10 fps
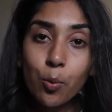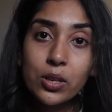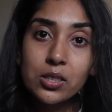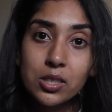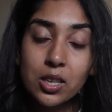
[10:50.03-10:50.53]
I
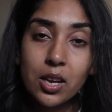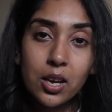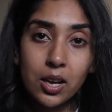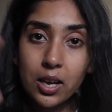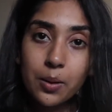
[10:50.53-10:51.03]
went to
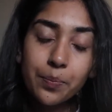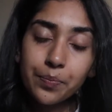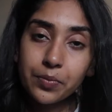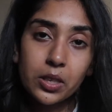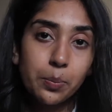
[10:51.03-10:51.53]

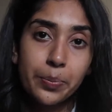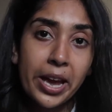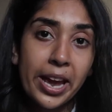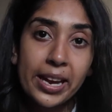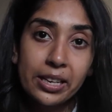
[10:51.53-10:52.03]
the
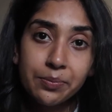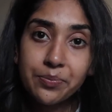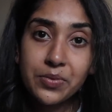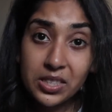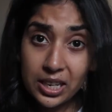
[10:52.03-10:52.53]
pay
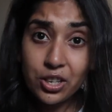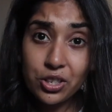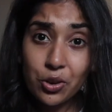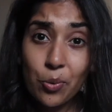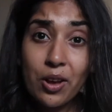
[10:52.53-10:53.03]

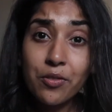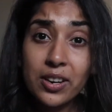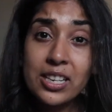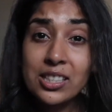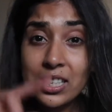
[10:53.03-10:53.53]
station or whatever it is,